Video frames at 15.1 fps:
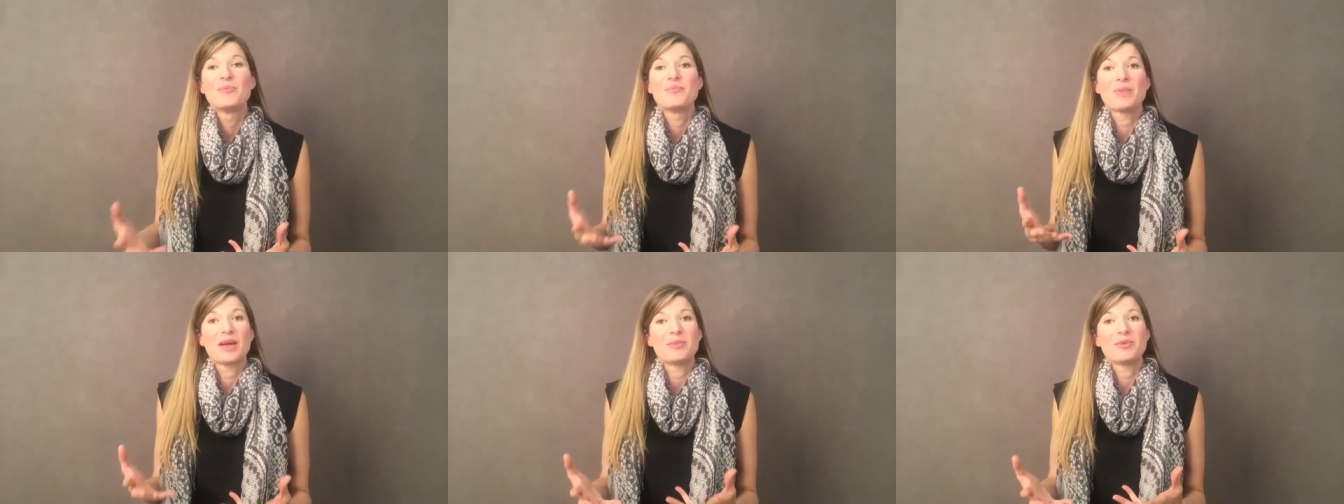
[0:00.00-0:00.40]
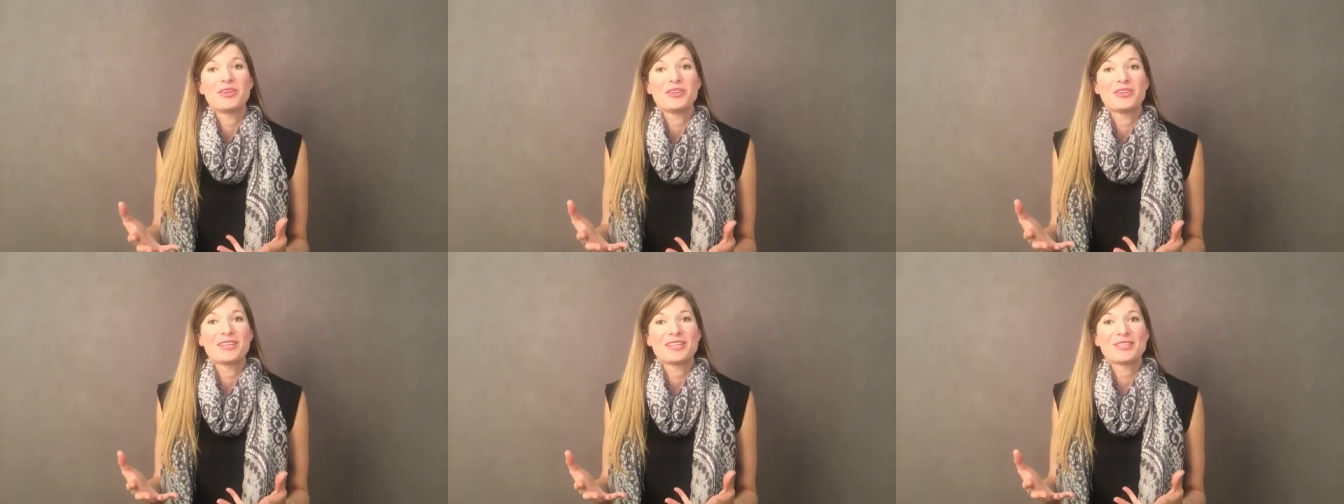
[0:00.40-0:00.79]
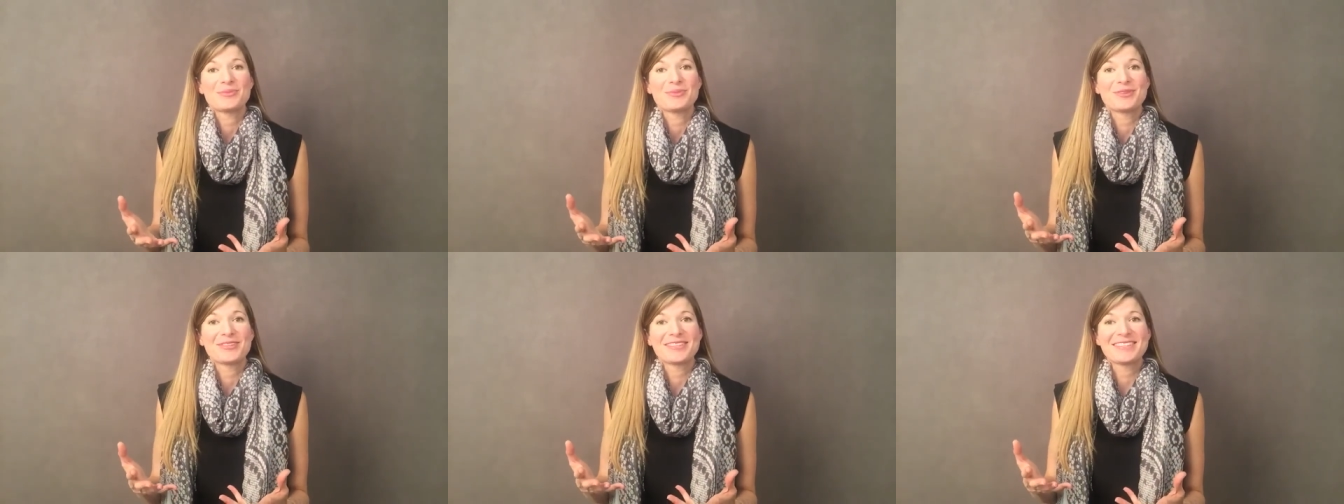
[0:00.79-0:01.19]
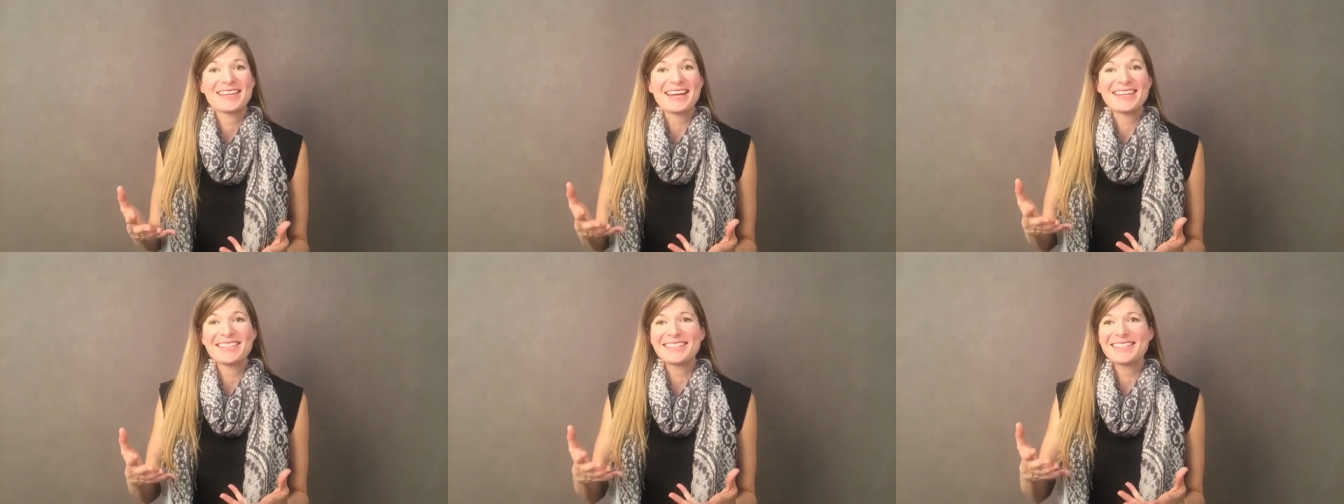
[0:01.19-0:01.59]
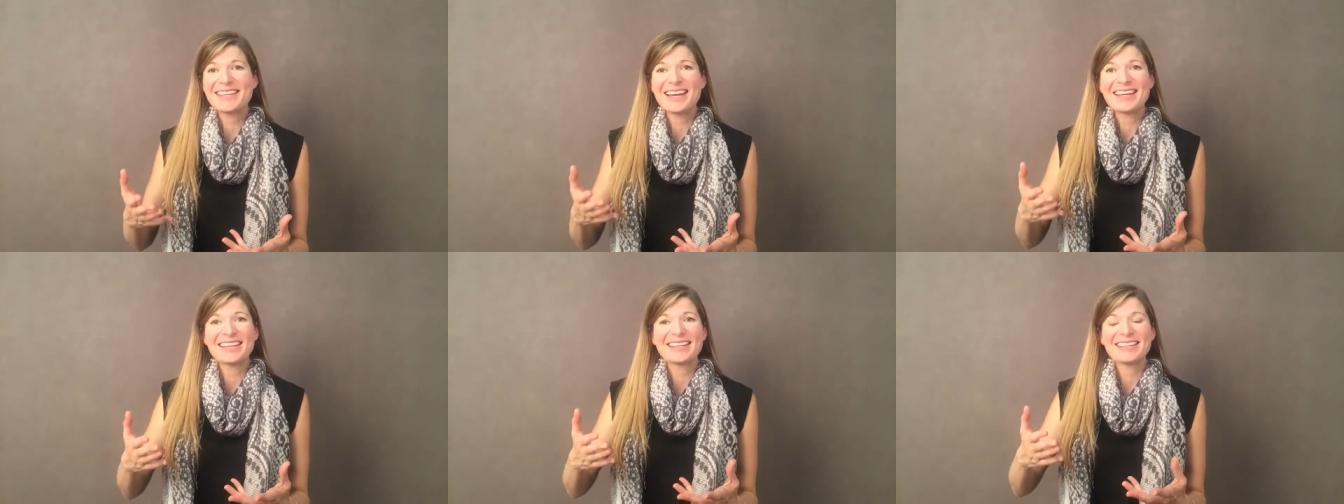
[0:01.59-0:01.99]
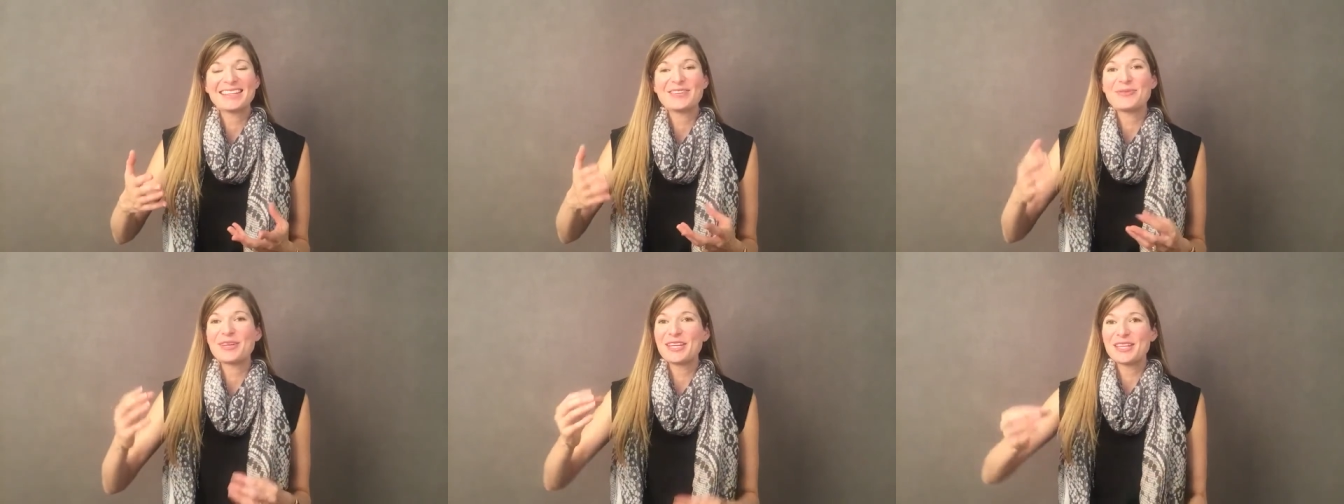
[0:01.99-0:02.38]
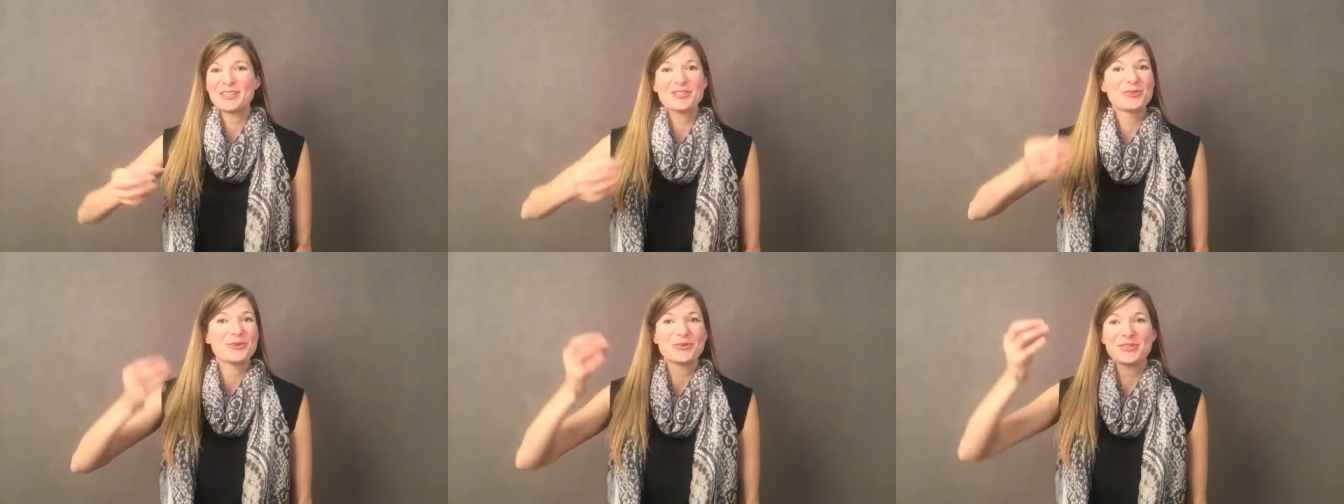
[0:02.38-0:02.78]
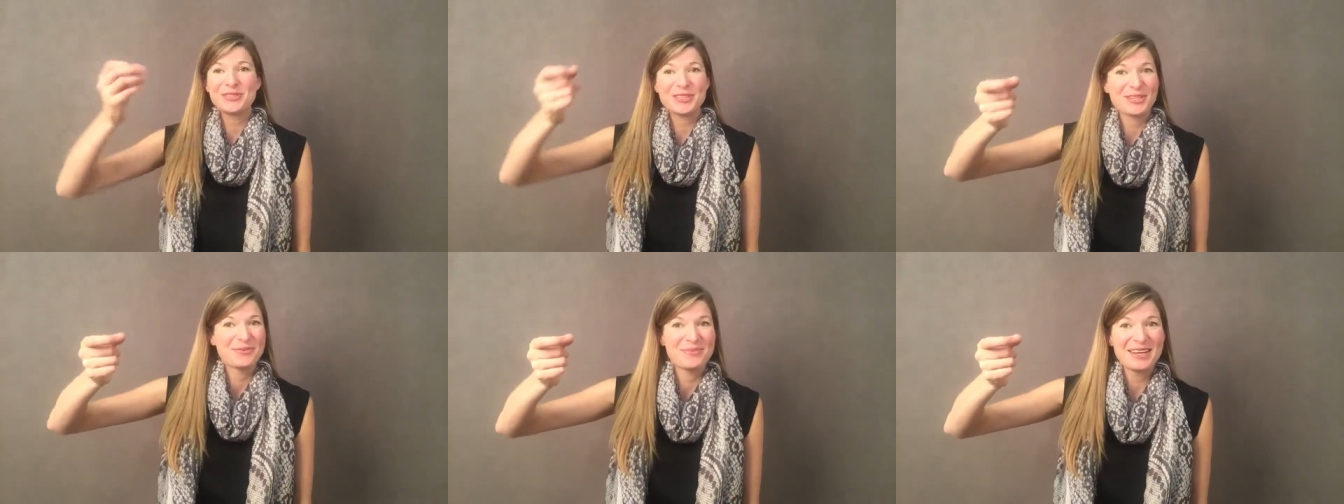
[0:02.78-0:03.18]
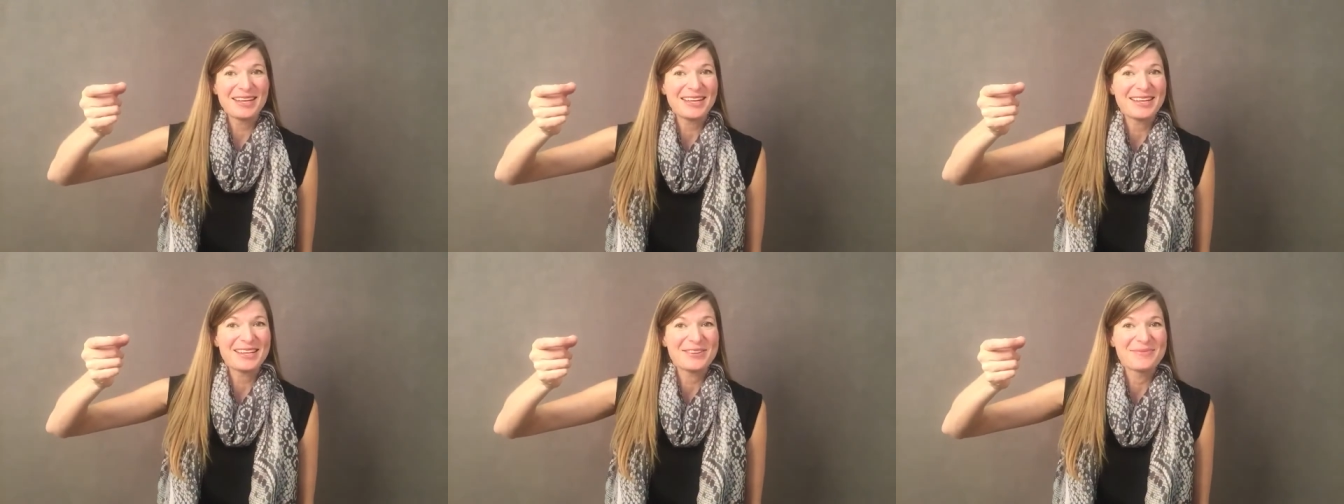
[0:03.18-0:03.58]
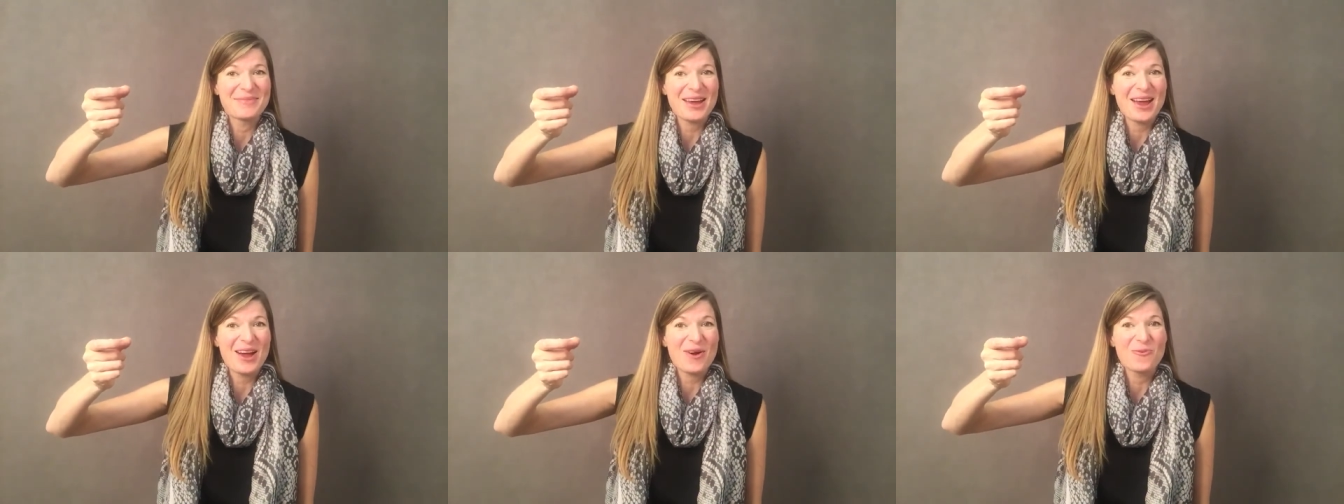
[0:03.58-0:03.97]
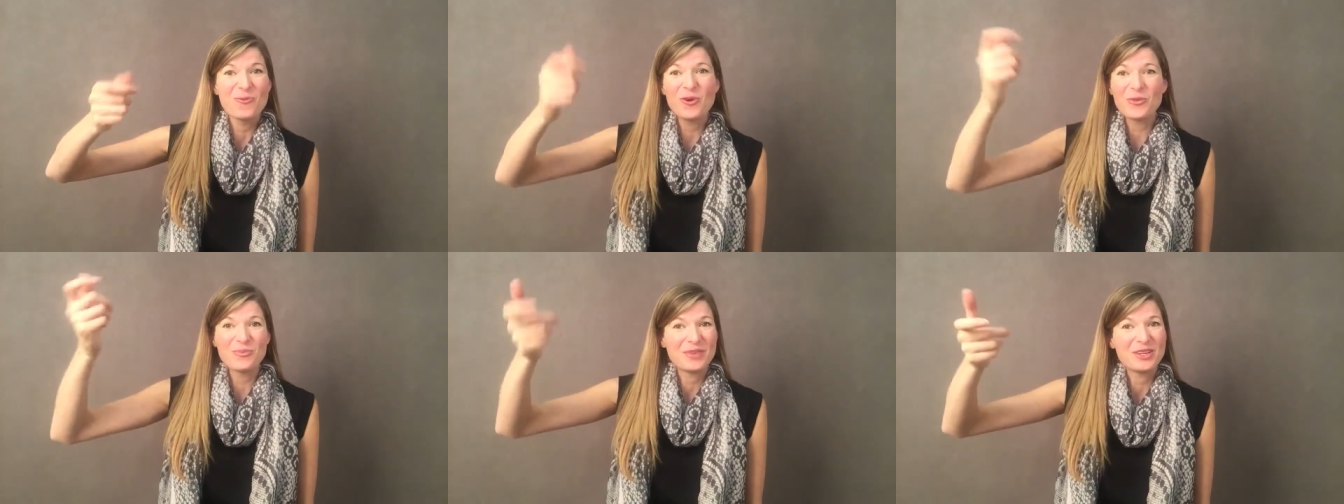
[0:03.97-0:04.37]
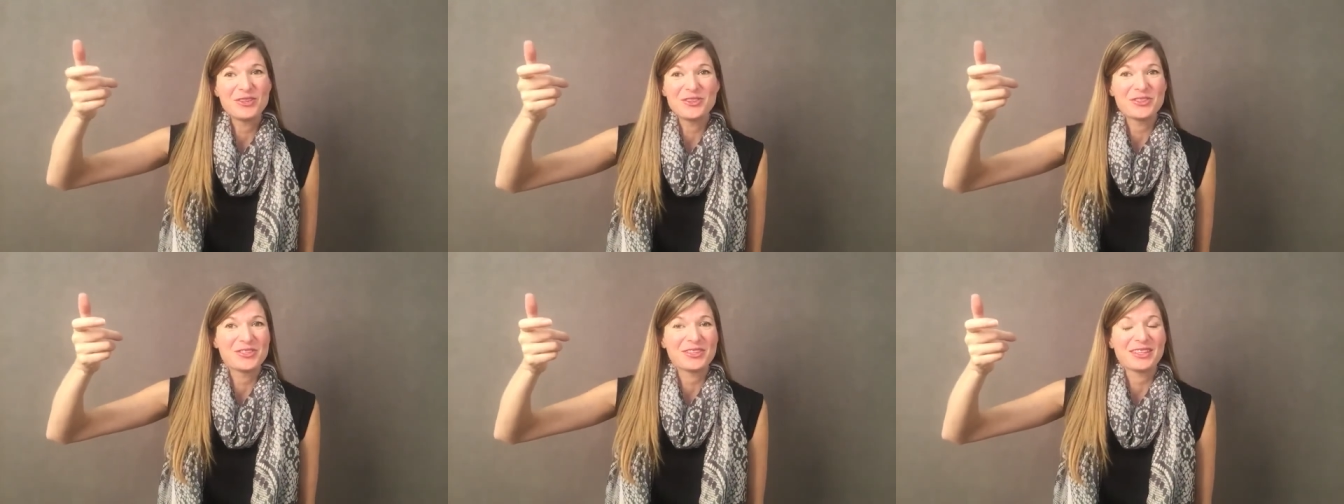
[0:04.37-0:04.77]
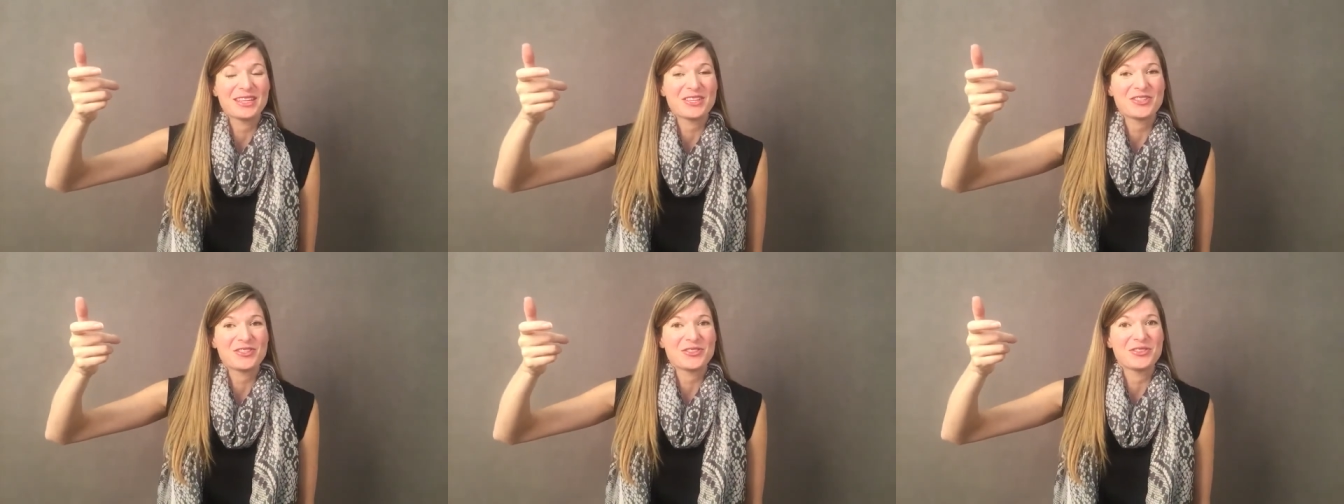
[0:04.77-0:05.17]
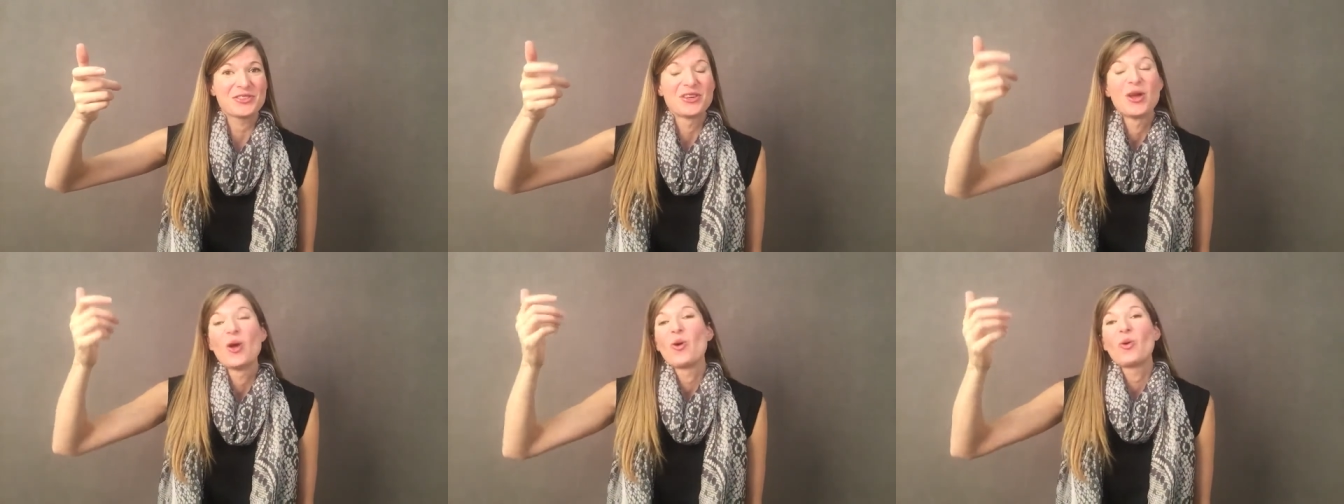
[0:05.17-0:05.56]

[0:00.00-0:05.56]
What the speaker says: Maybe you need to put a date saying that we need to talk to the committee about what menu selections